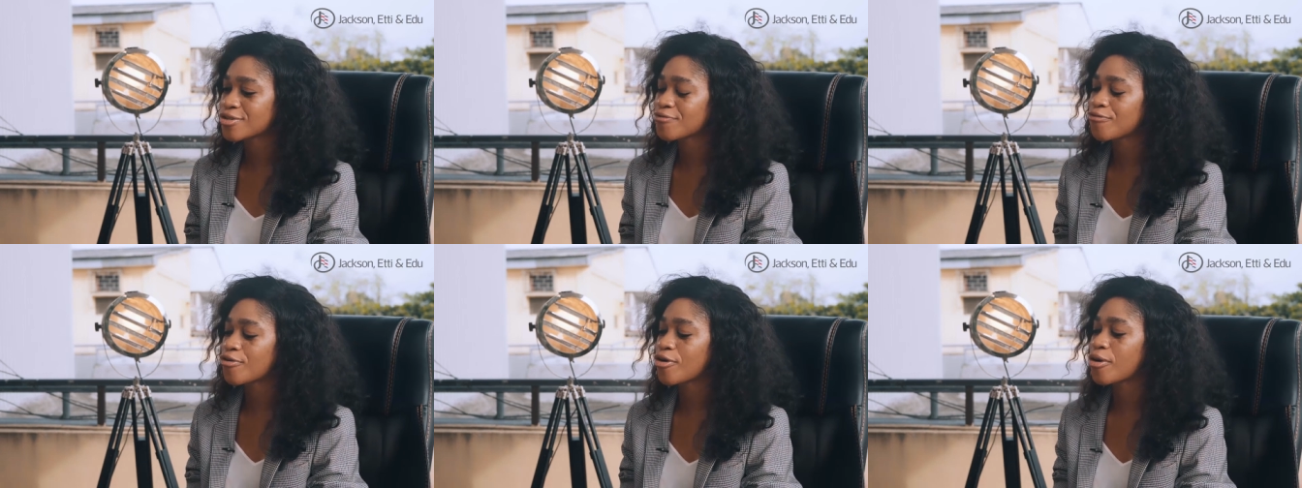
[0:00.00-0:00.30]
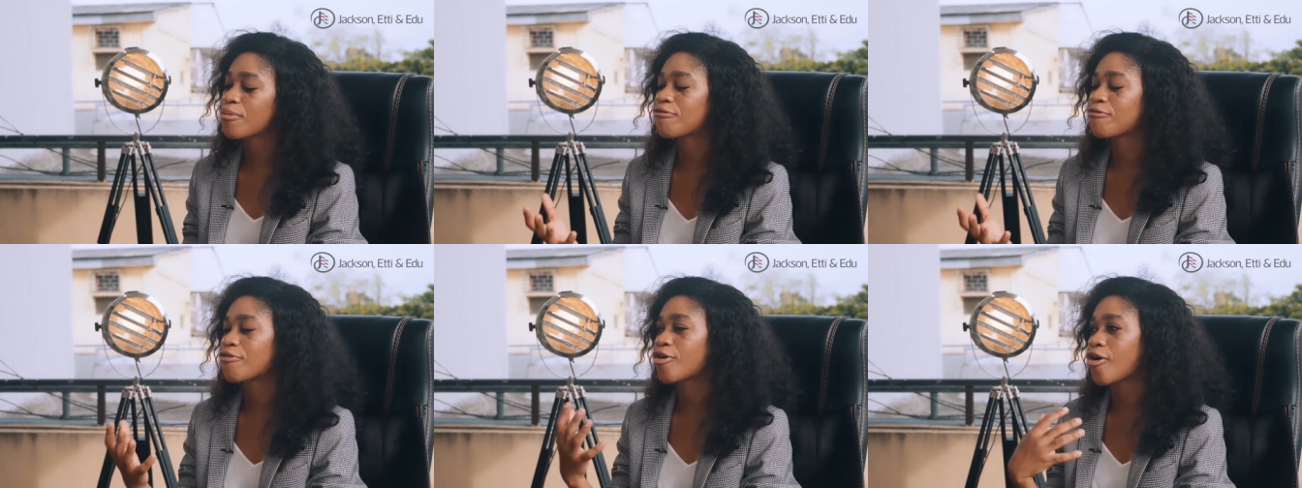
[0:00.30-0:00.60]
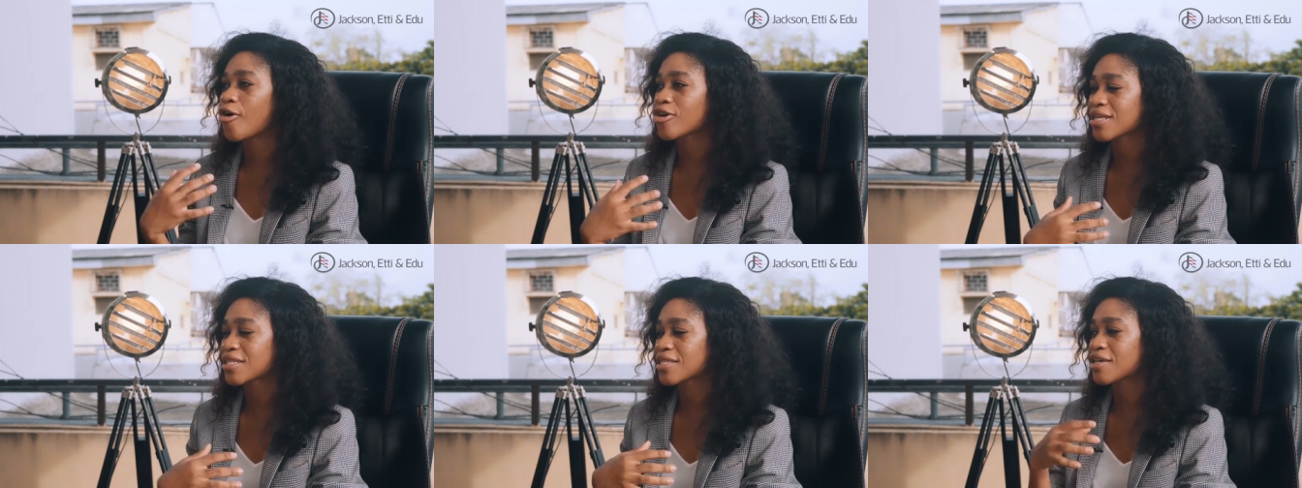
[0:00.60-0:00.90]
So for
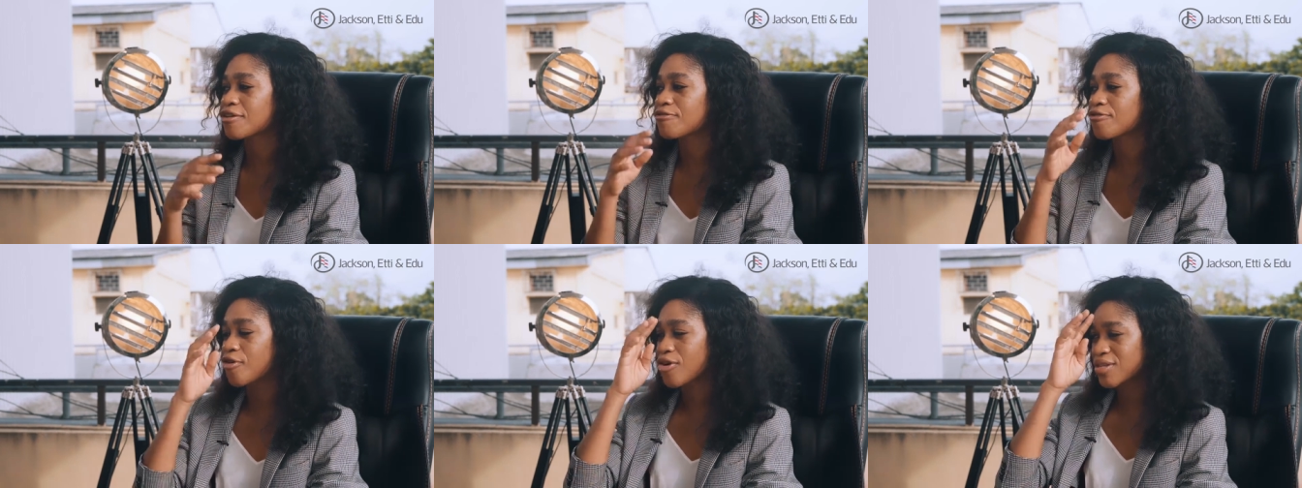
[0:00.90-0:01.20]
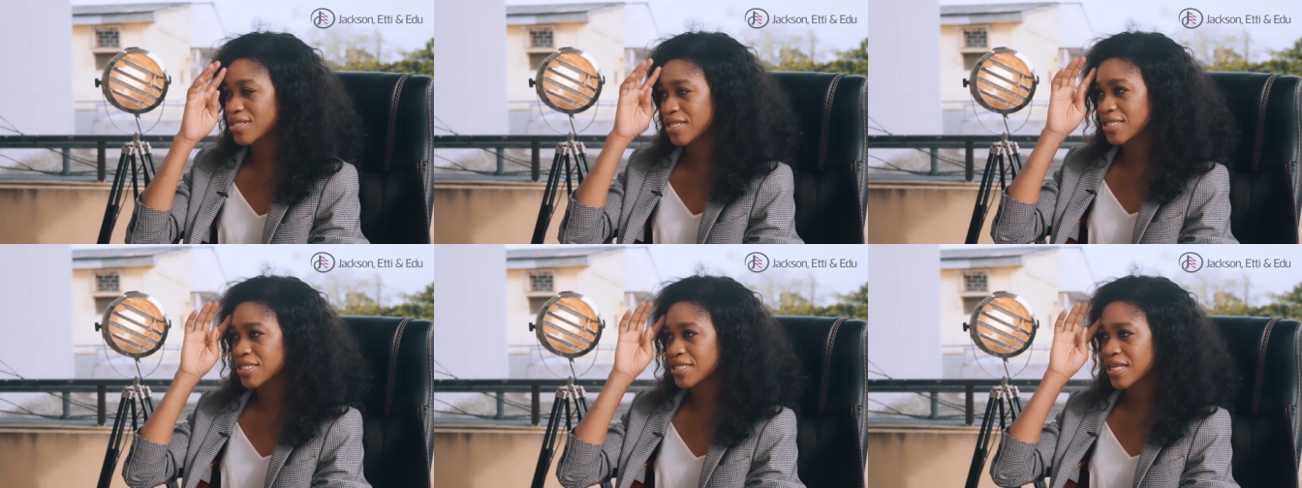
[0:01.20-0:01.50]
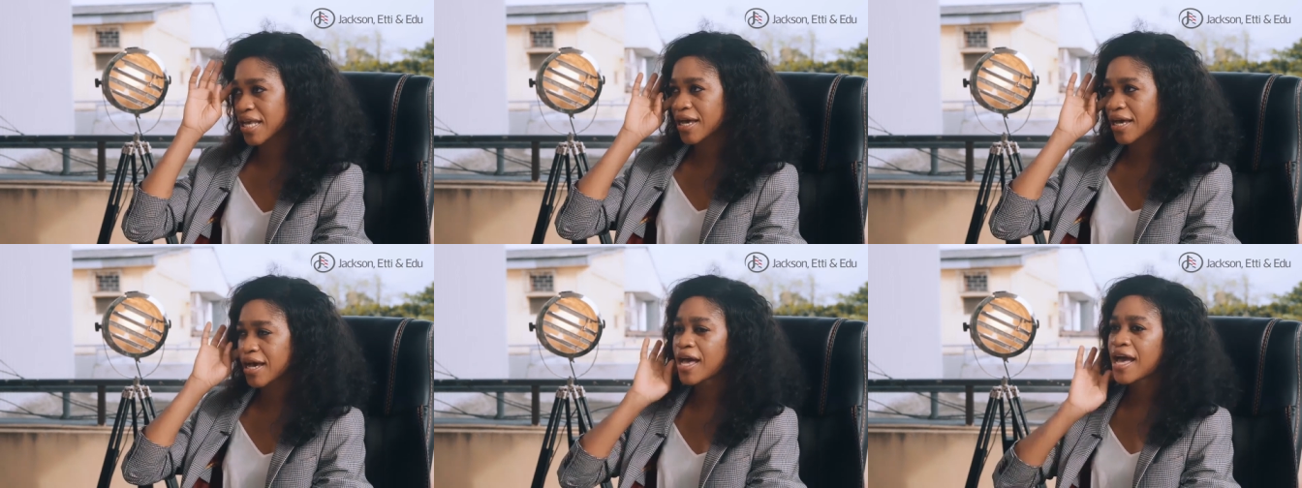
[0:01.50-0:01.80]
us, I think for us in
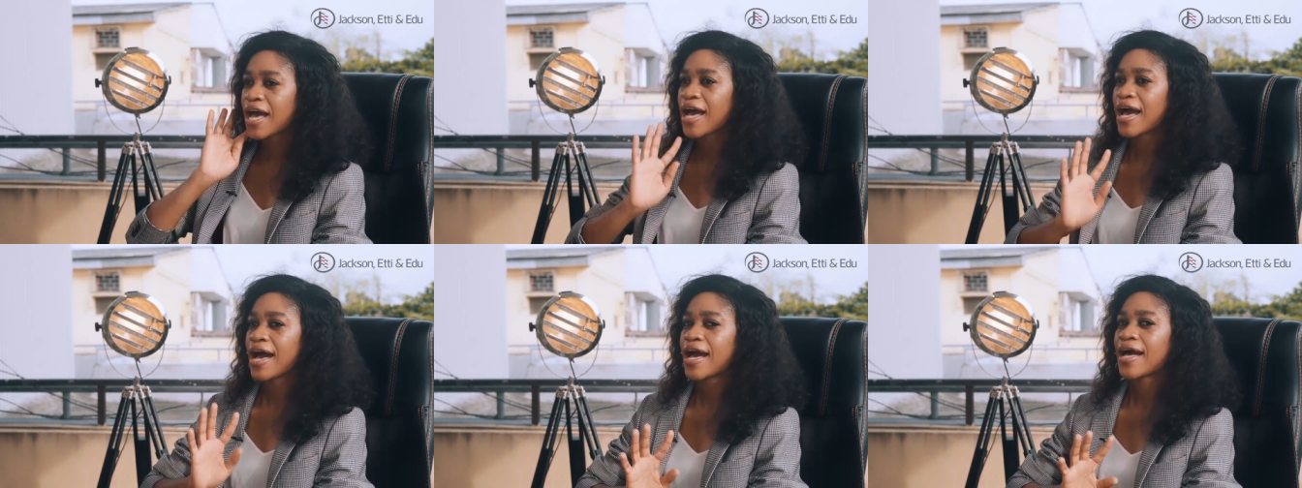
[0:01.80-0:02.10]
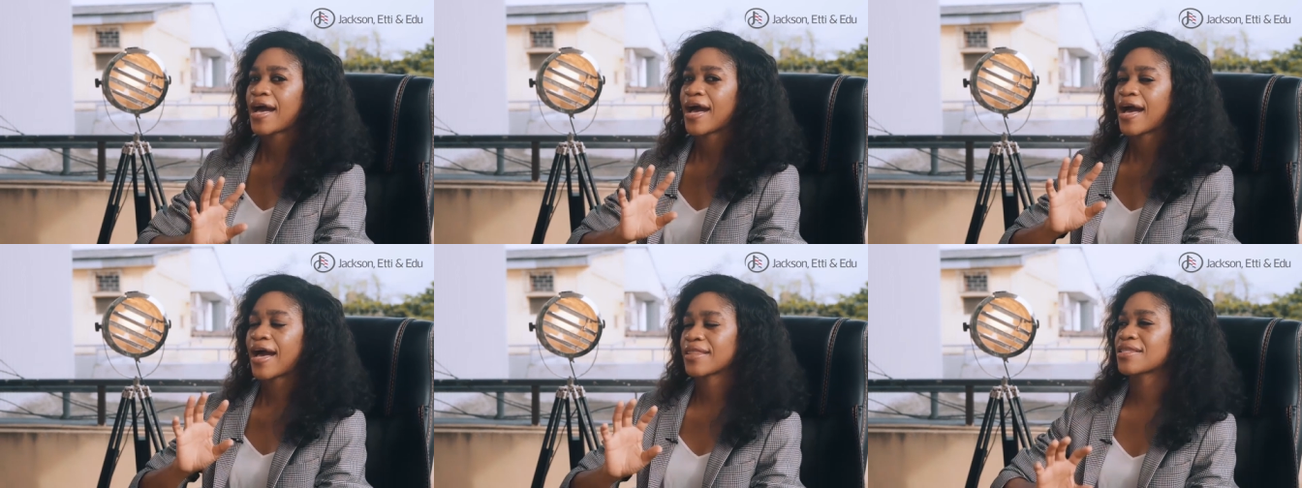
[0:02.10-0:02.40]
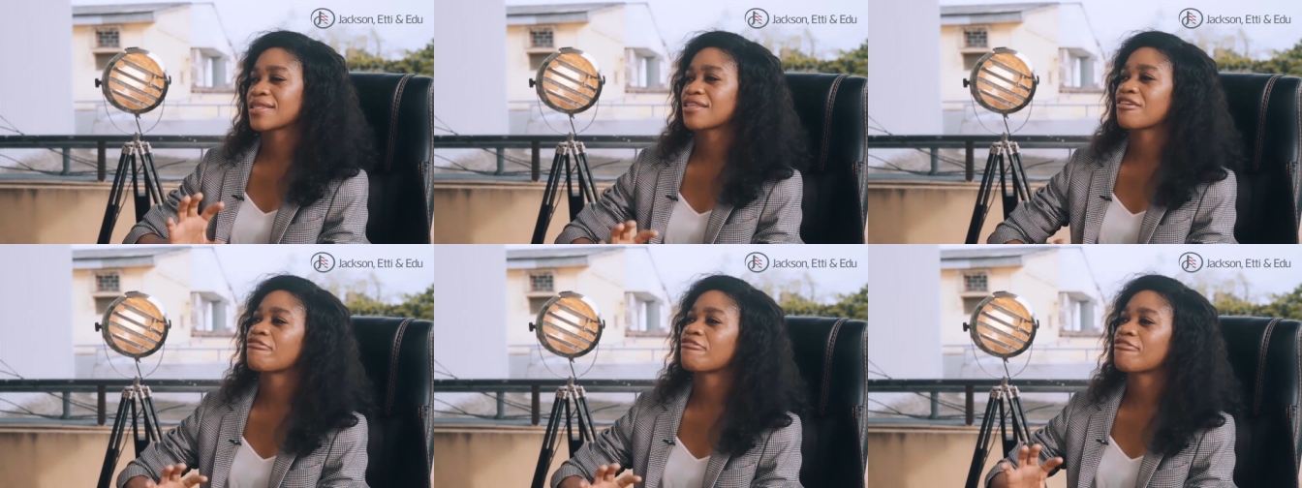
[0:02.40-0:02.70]
tech, I
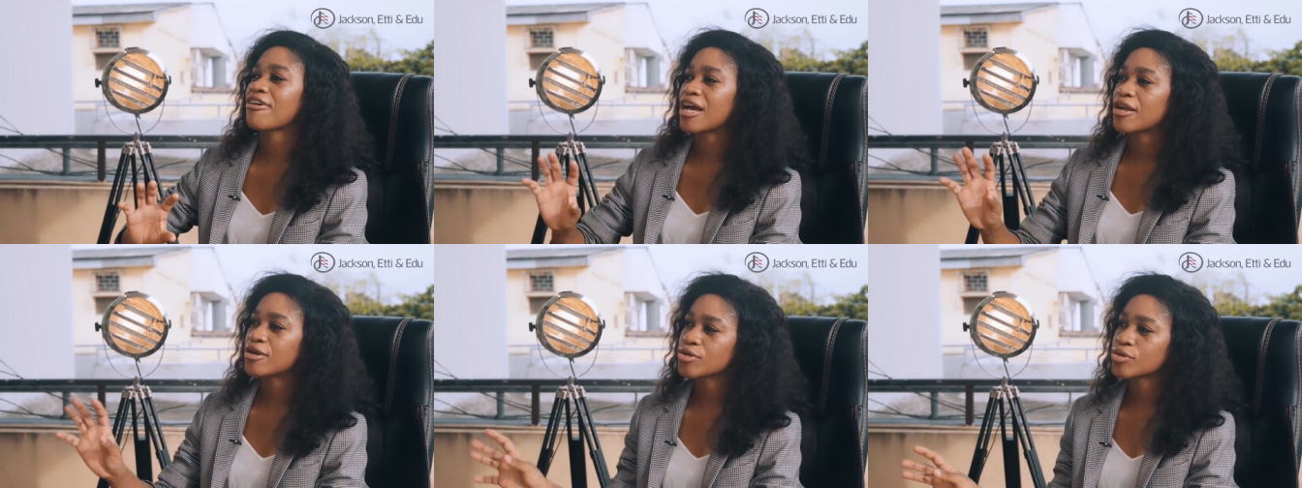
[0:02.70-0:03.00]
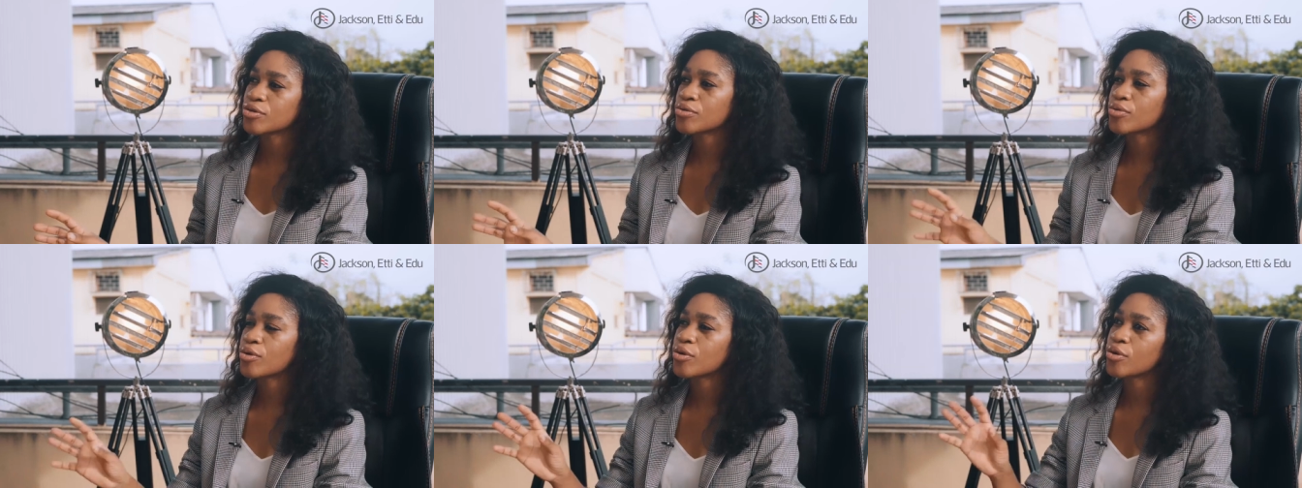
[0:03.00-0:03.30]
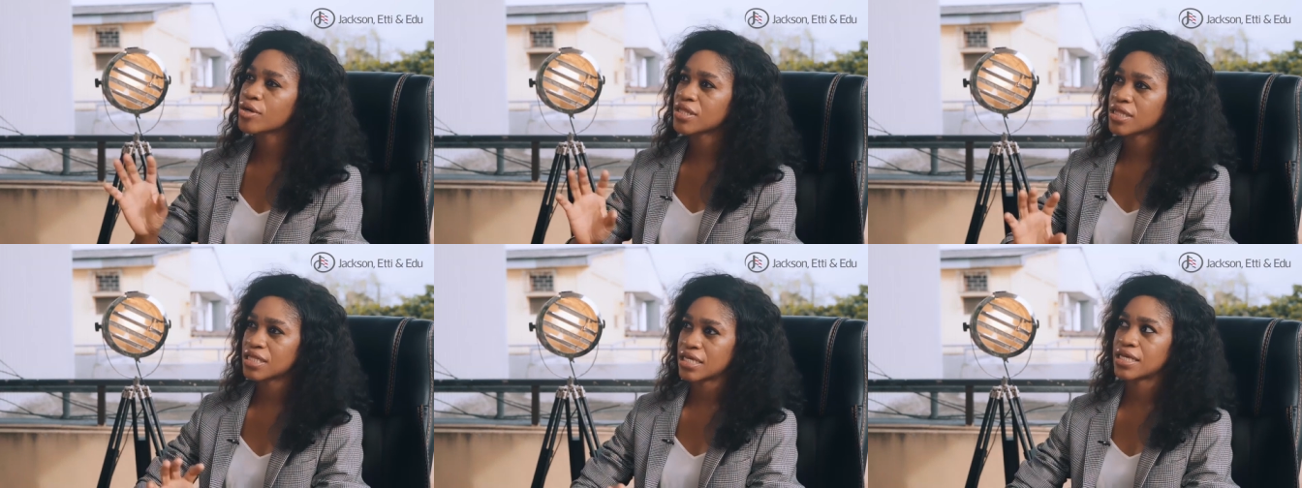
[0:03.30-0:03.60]
think the value
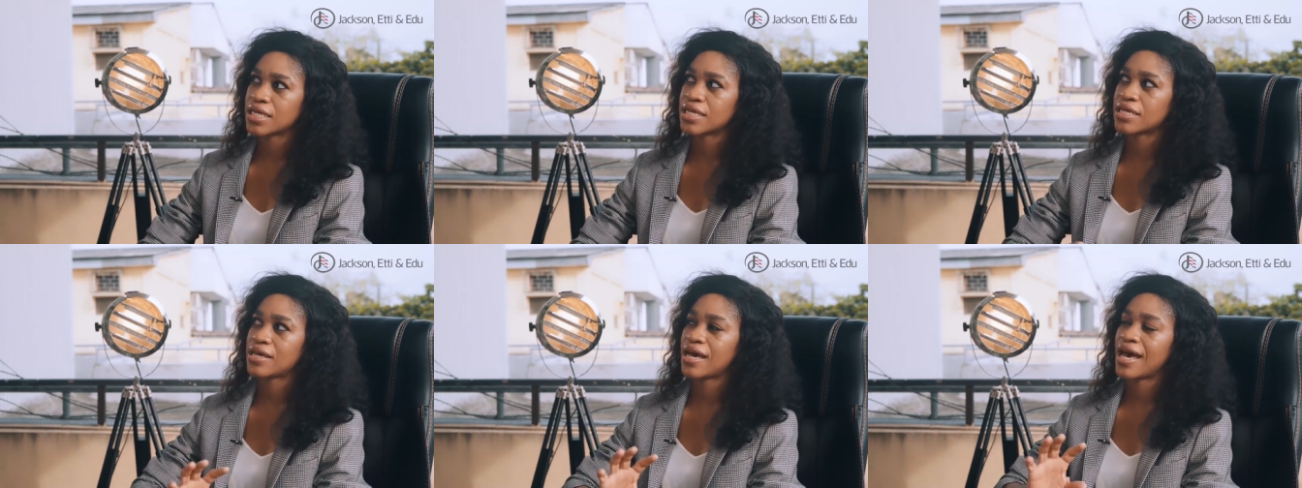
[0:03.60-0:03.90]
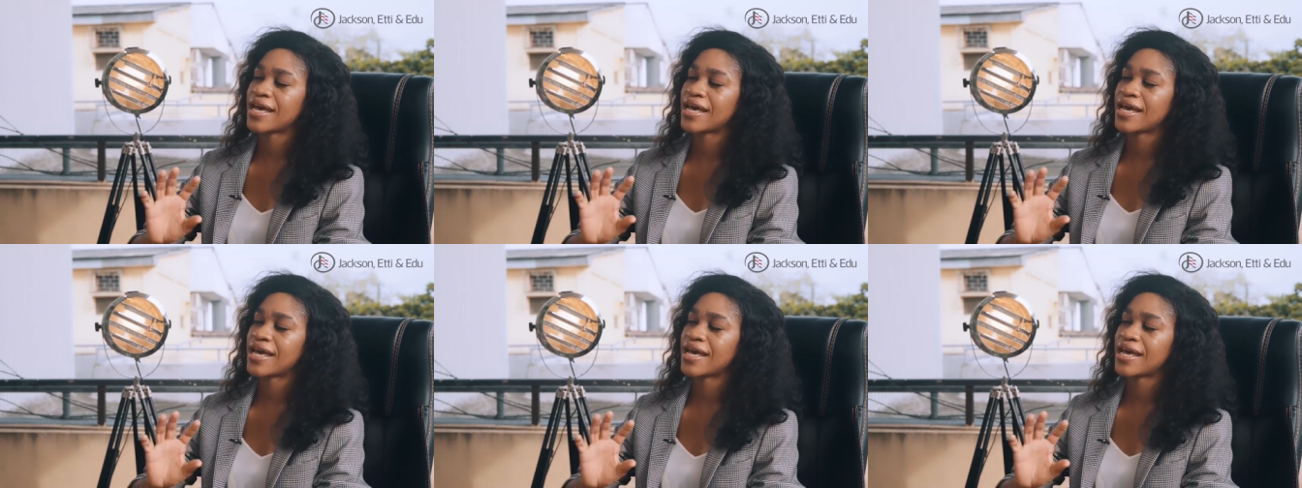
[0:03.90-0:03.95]
or the